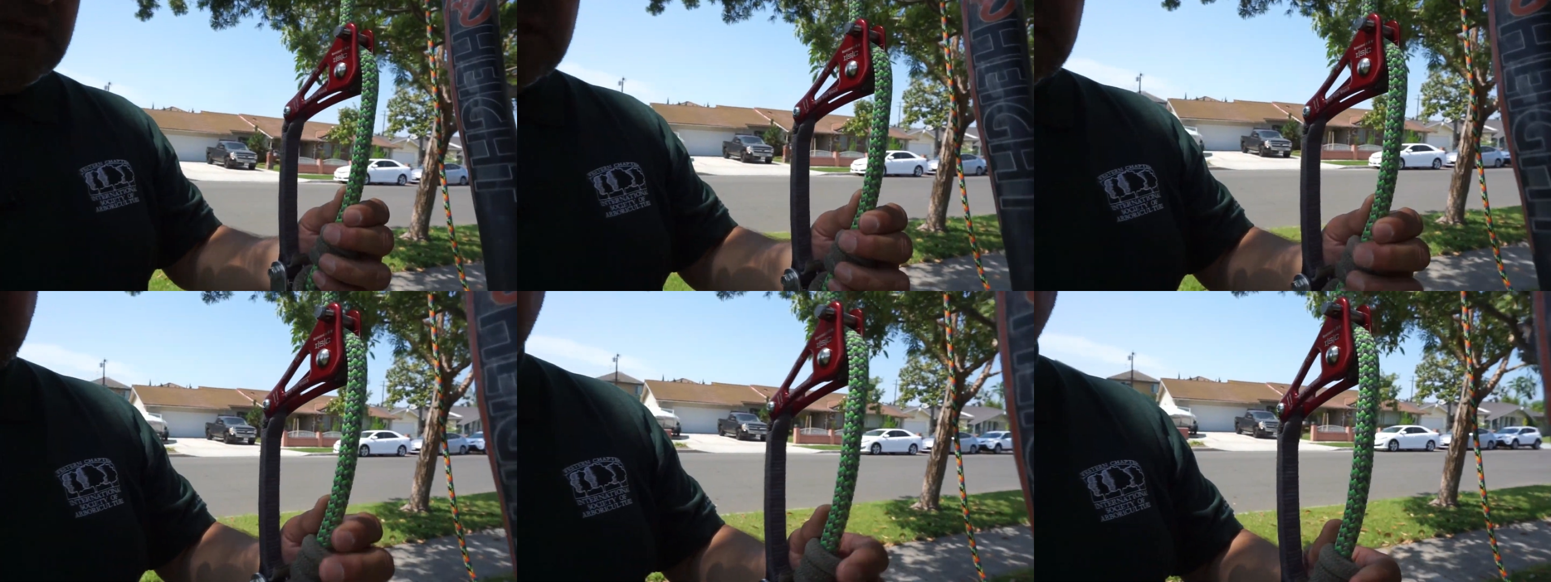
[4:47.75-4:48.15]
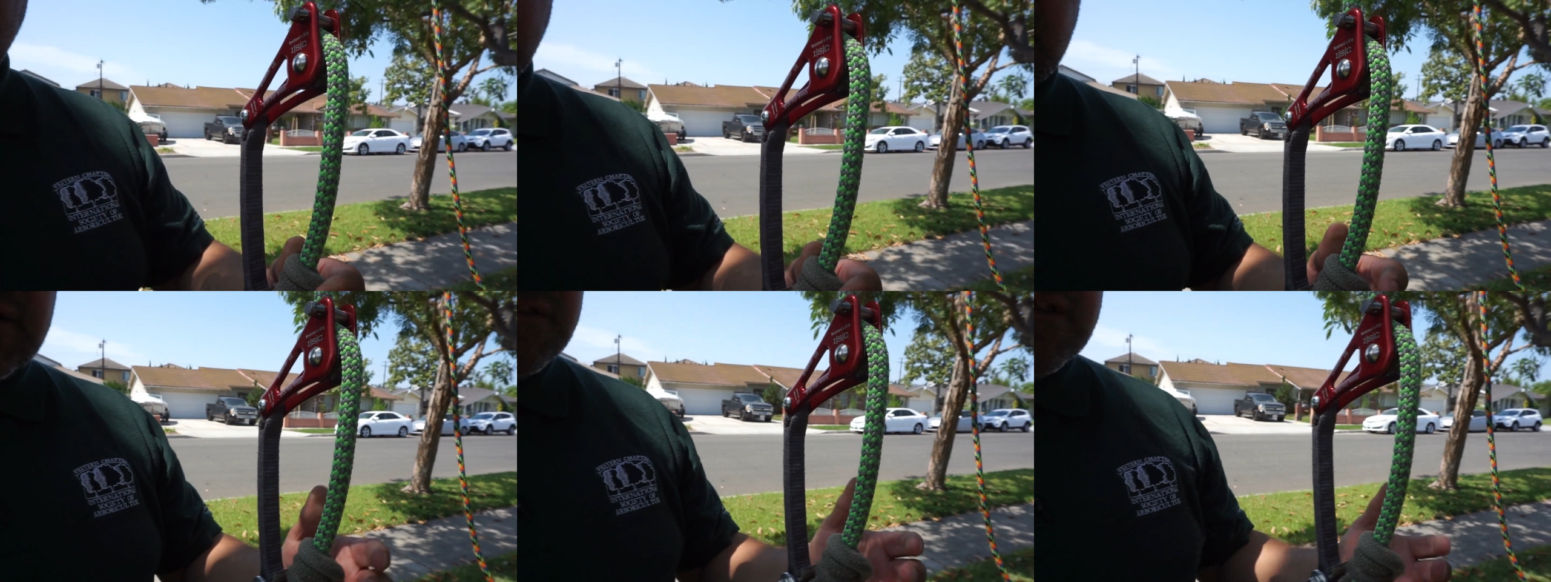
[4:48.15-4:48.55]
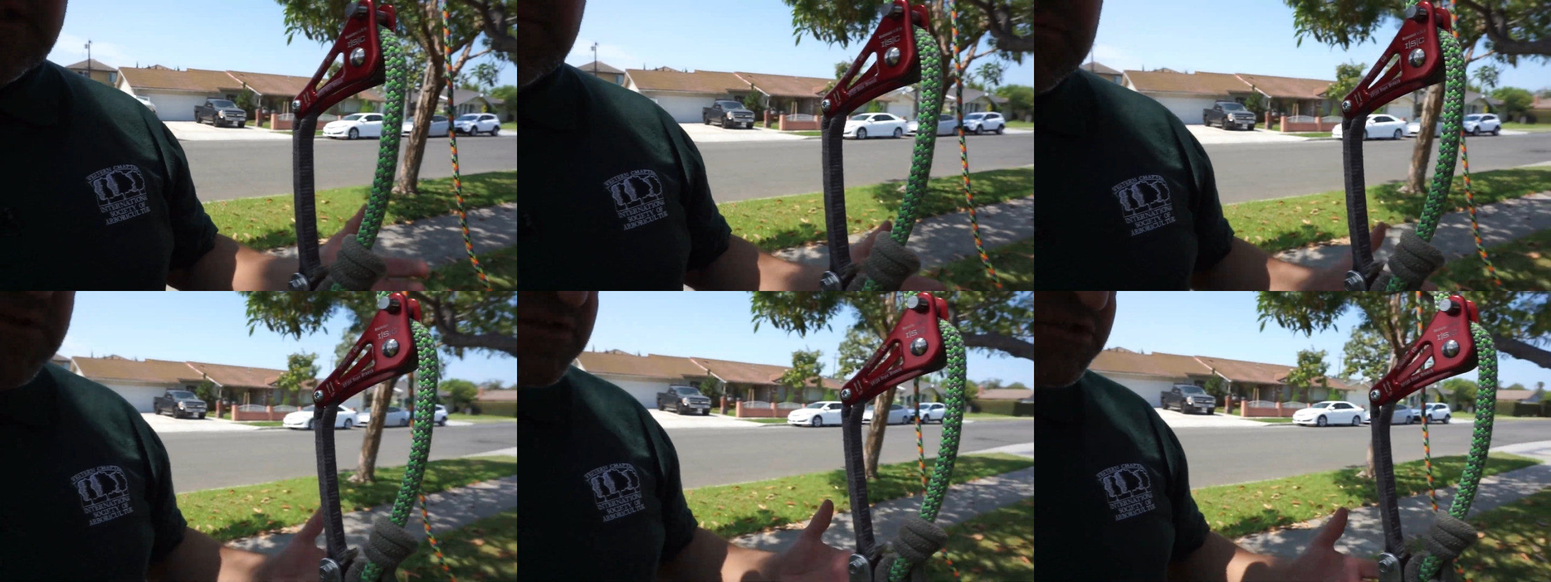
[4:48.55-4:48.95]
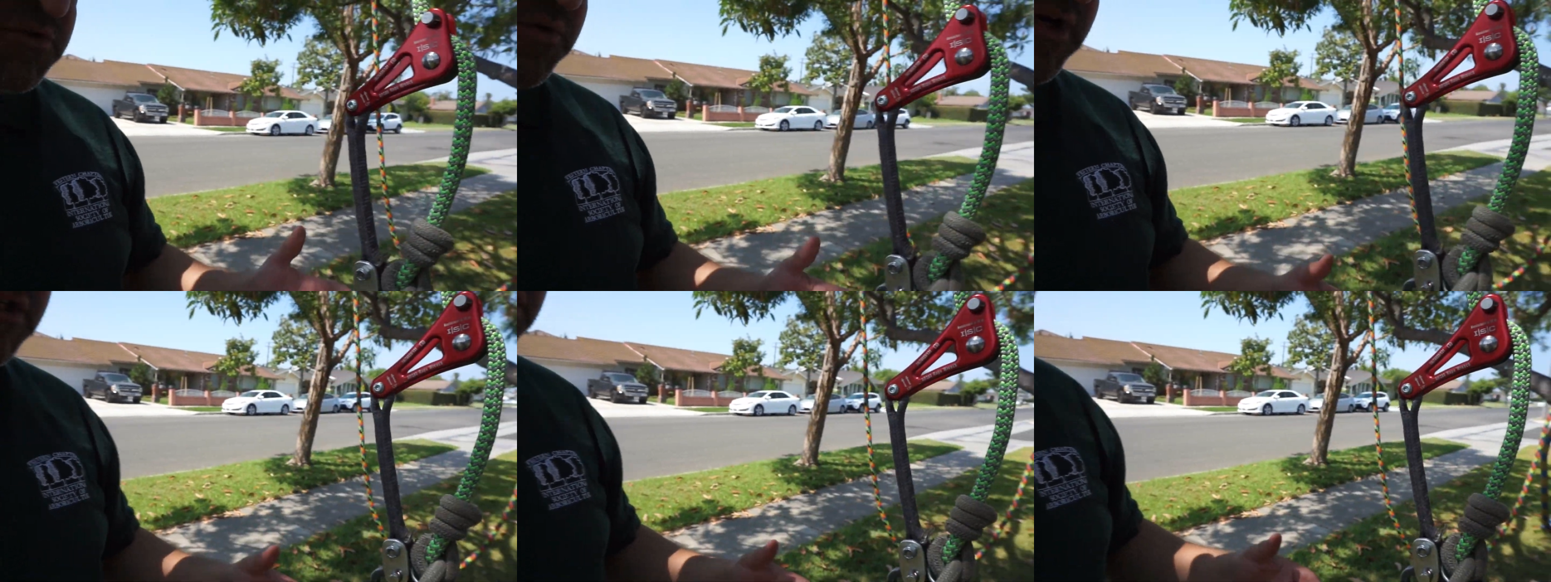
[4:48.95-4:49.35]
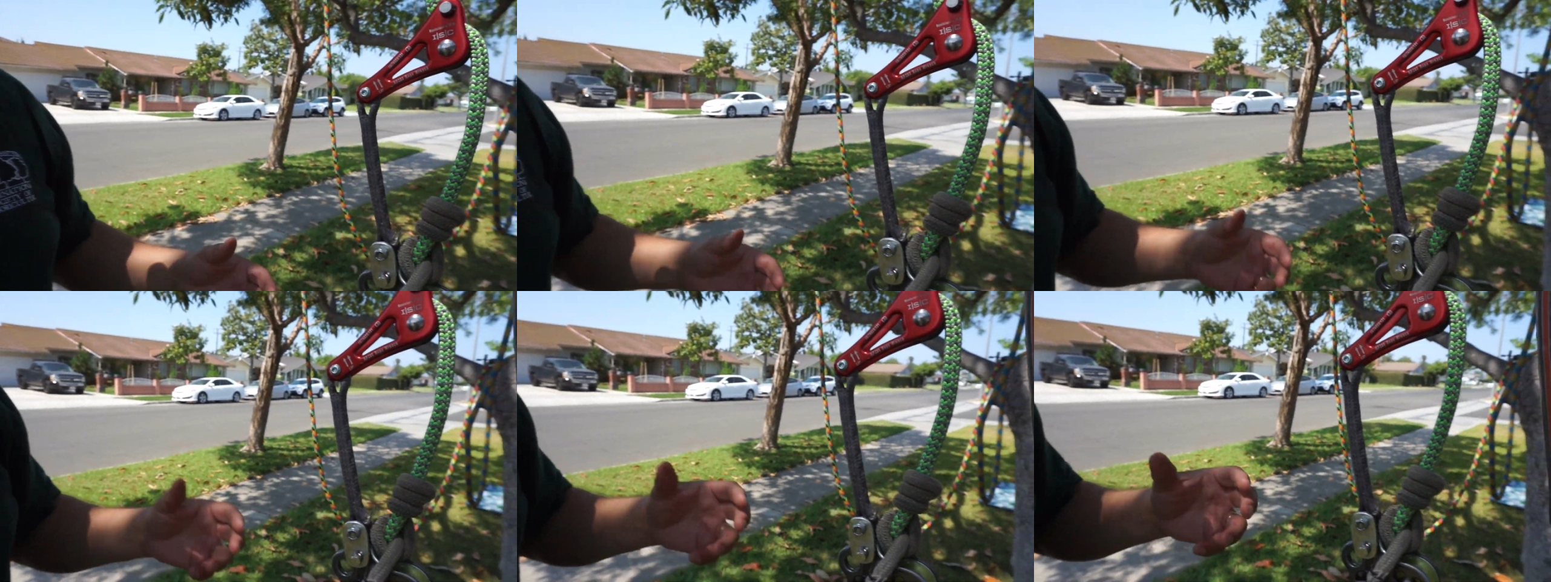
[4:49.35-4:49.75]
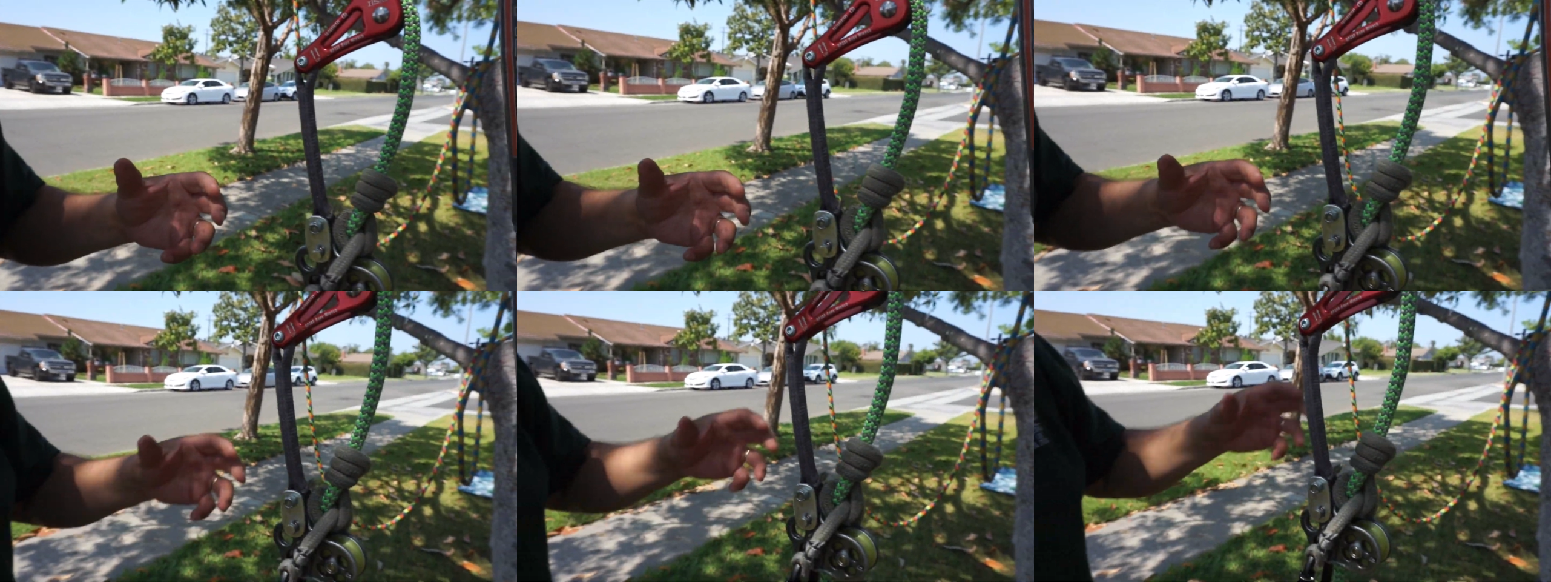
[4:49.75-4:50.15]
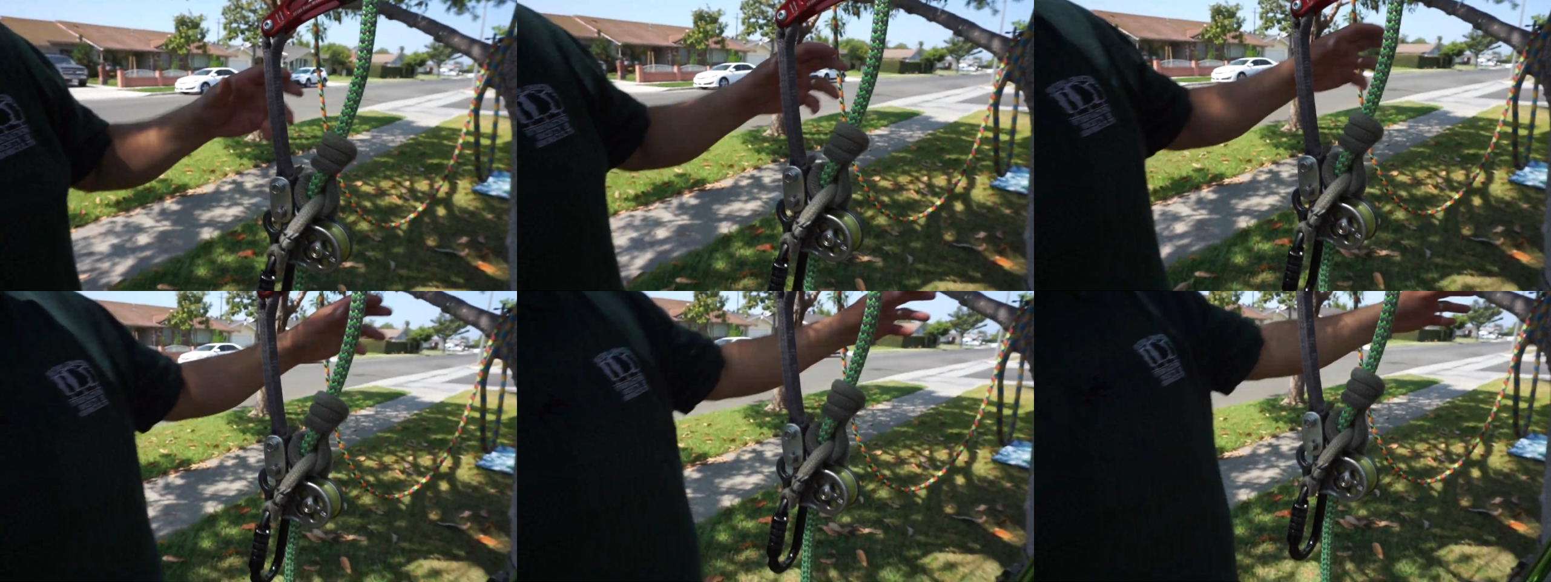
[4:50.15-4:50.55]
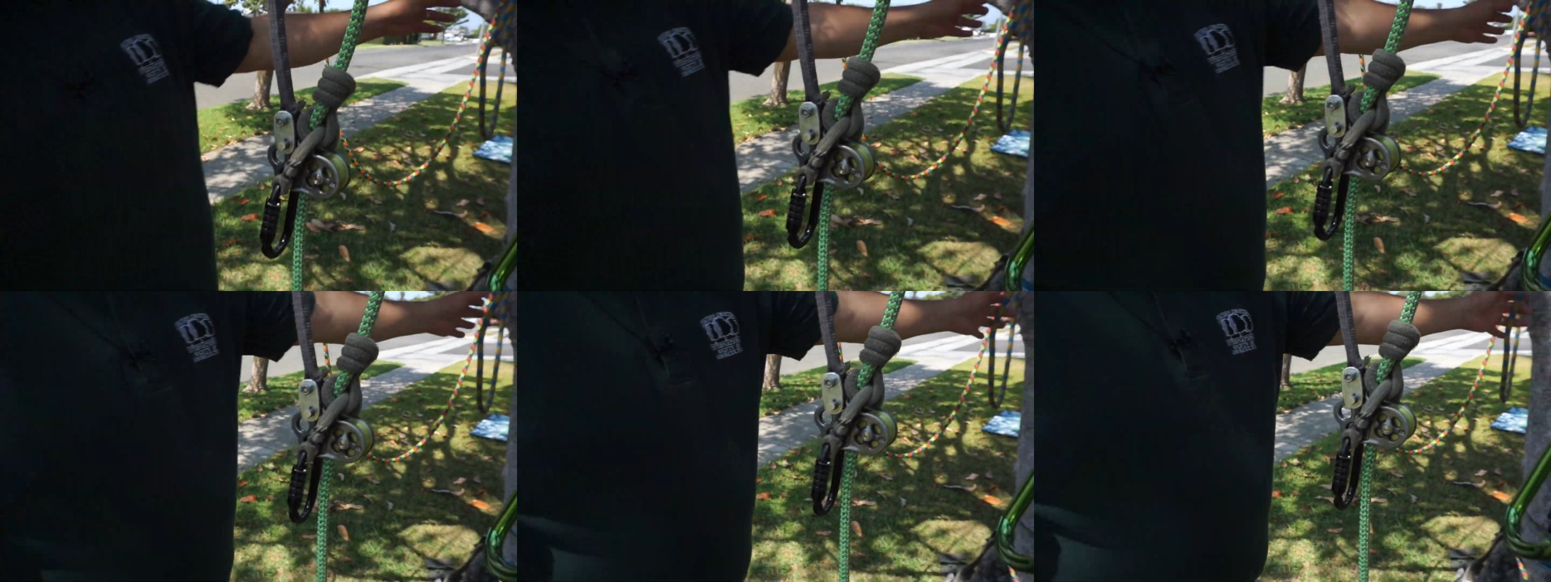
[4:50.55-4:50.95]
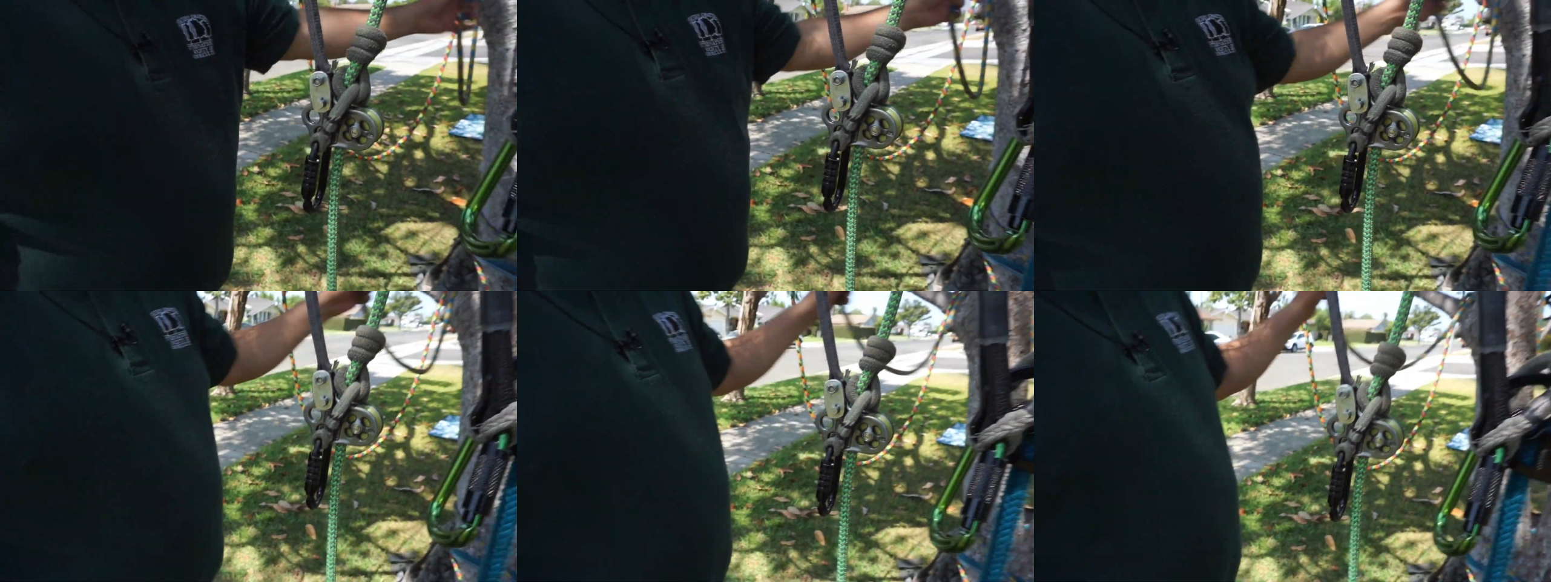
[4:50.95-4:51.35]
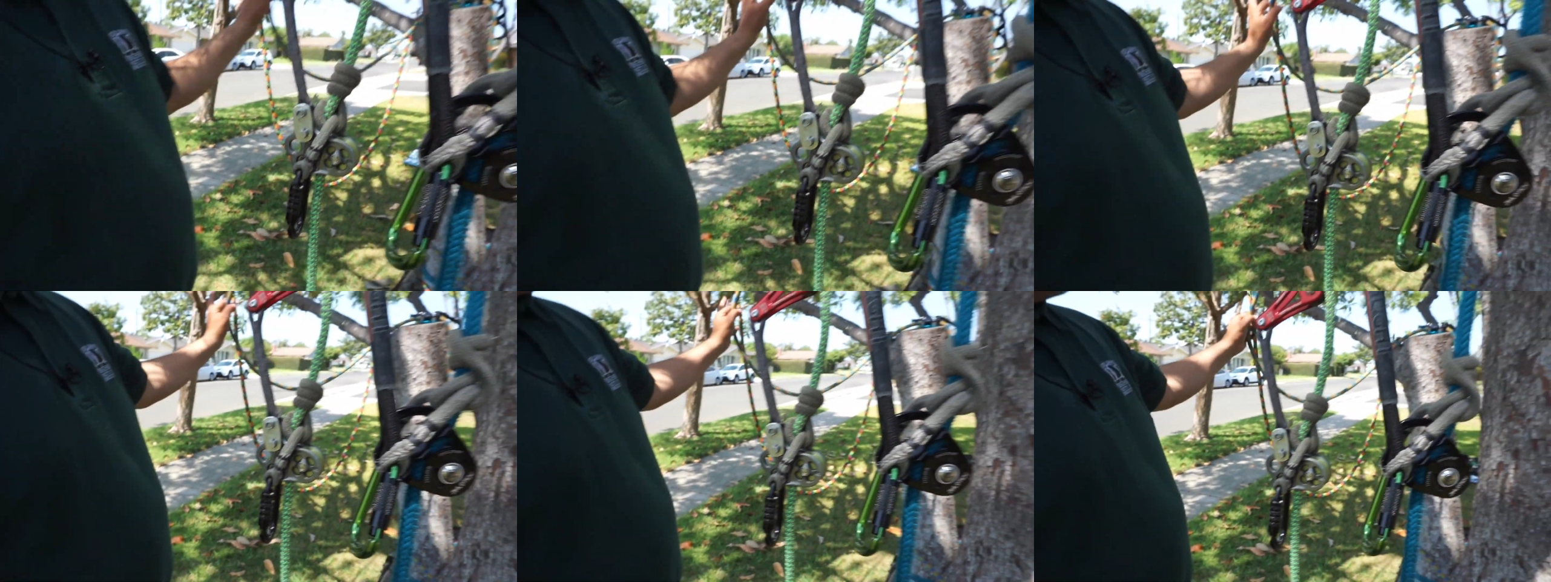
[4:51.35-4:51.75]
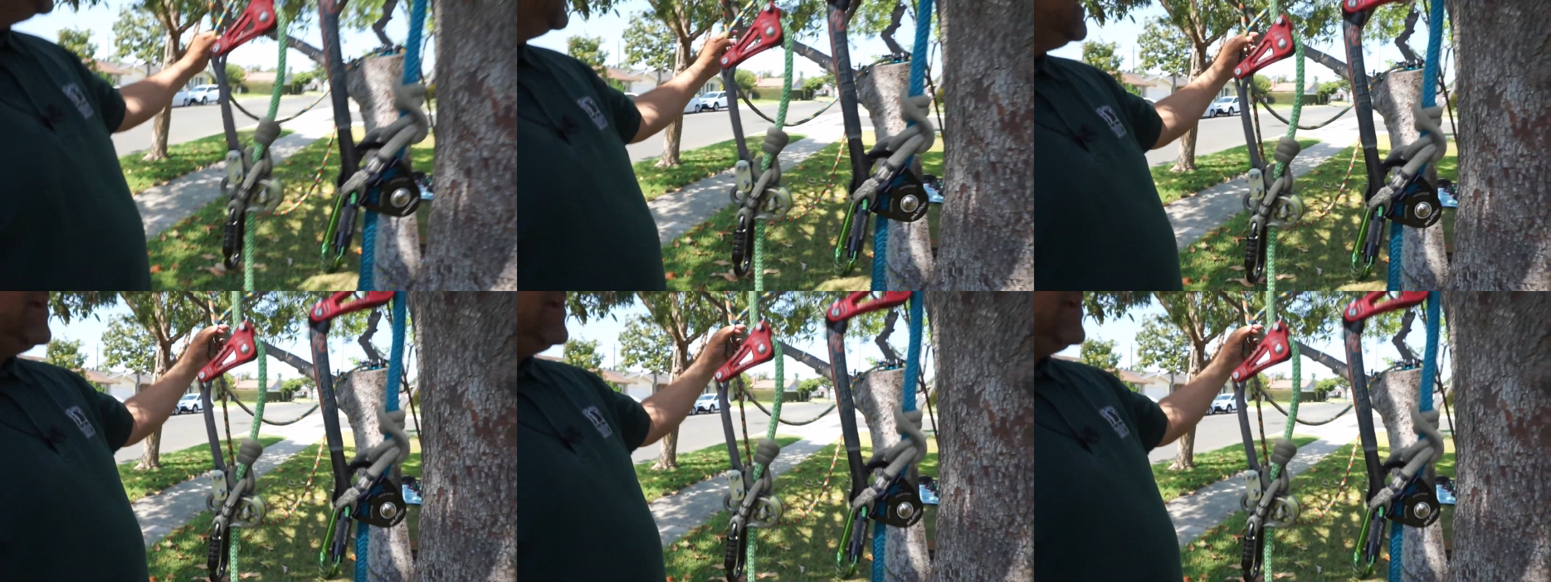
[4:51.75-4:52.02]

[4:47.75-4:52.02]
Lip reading: No face is visible, so there are no lips to read.